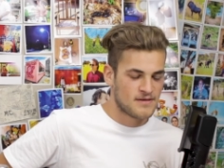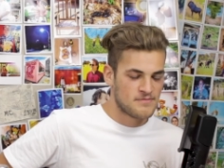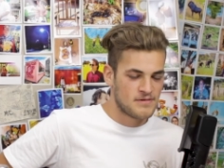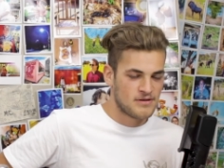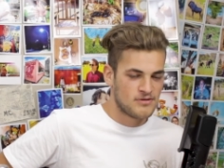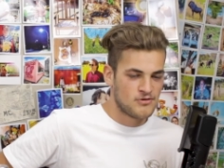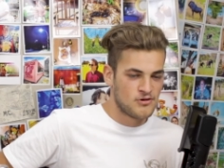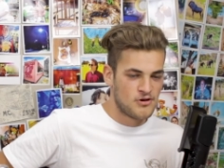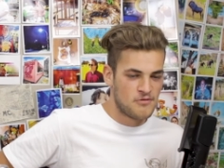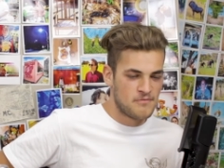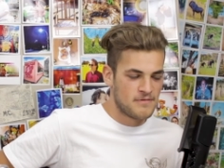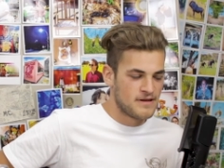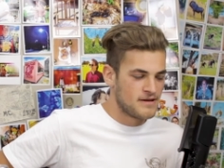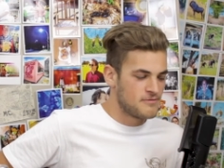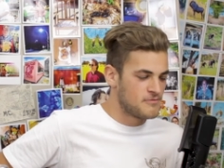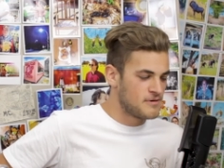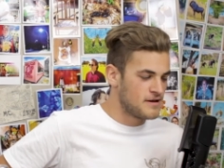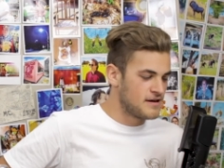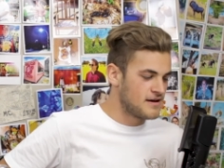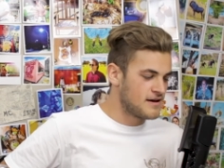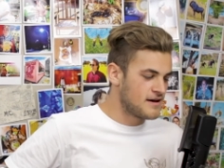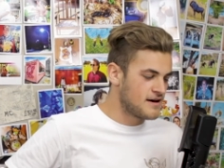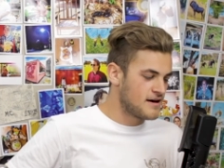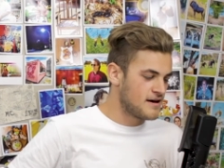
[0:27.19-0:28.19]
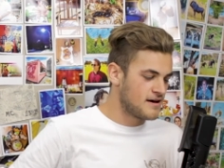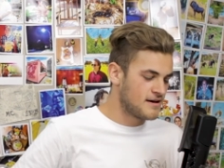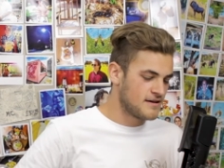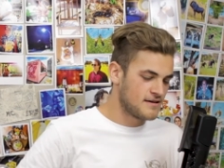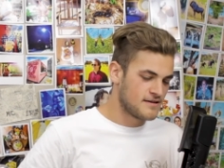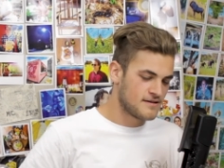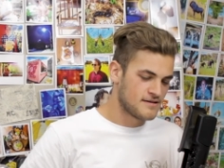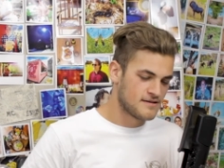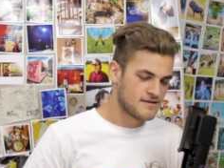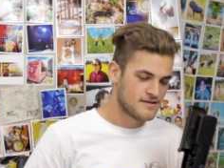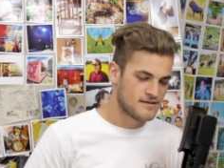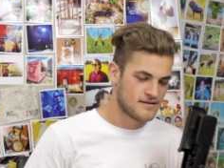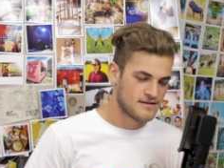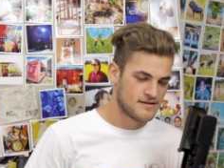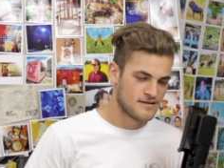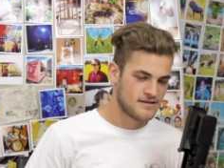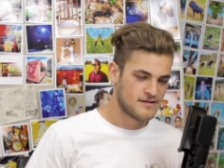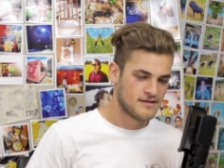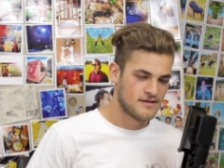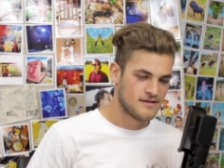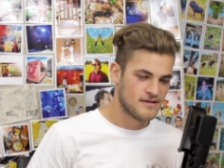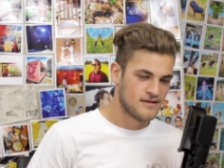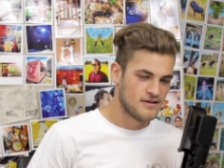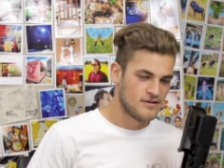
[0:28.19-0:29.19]
I mean, normally we
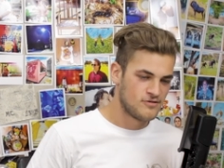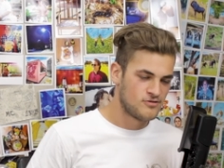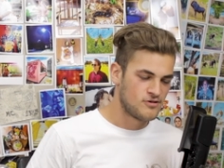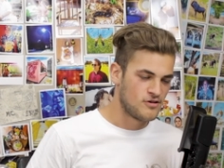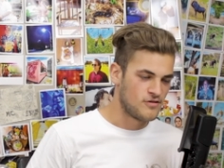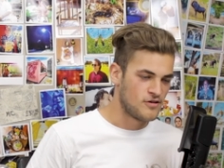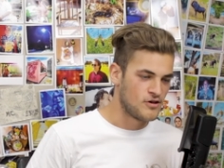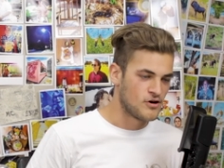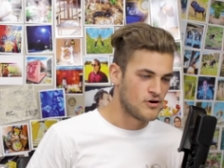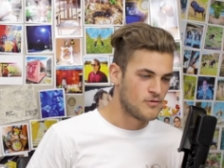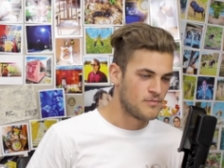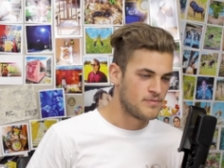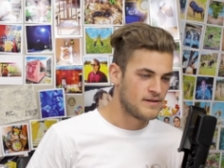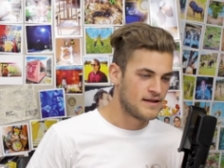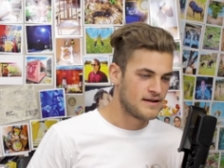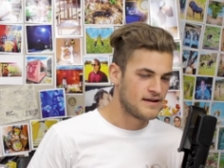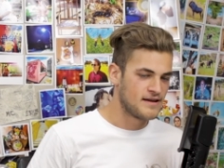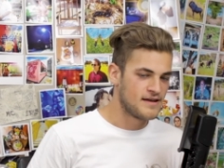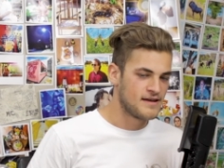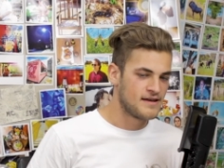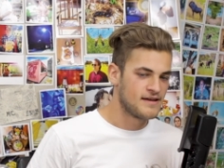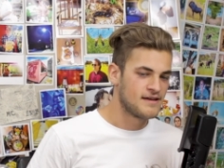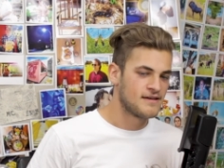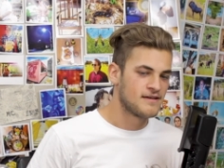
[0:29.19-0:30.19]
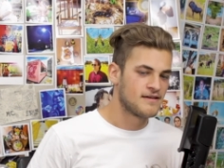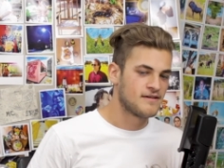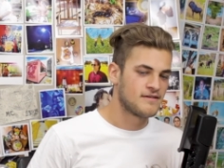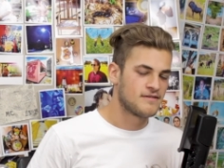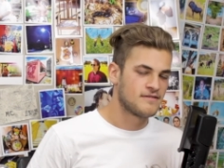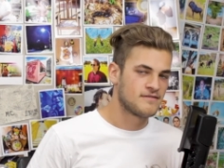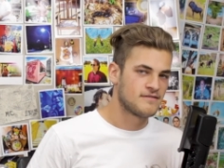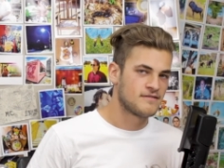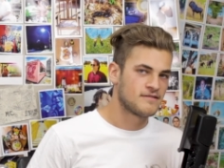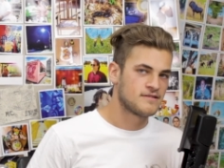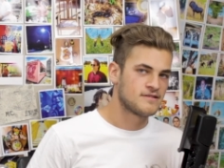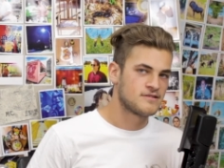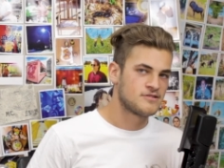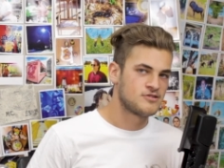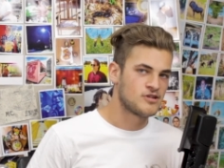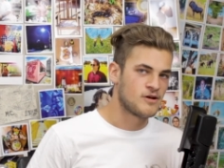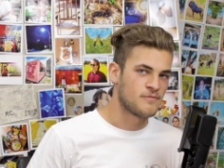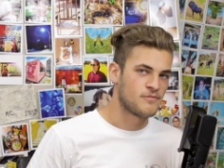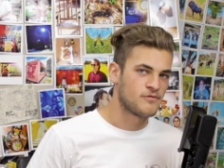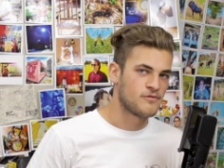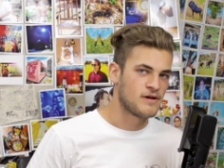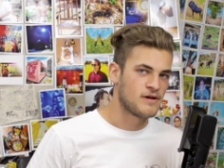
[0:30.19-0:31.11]
do the old bloody jump